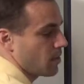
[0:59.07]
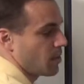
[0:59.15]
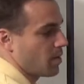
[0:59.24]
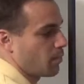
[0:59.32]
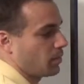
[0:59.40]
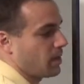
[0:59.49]

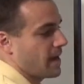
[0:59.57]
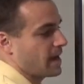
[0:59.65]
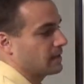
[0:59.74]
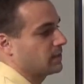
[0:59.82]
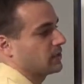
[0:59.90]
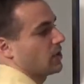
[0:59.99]
the
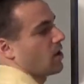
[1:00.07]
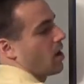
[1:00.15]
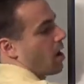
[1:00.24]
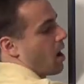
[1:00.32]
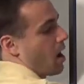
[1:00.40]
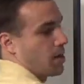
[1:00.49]
plants
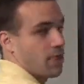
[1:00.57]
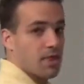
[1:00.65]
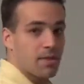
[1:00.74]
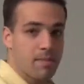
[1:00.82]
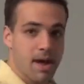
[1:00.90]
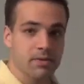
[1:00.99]
on
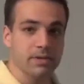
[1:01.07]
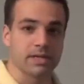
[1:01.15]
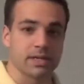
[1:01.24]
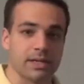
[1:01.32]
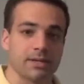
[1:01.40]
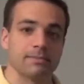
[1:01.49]
the
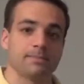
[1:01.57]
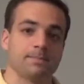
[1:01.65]
mountain.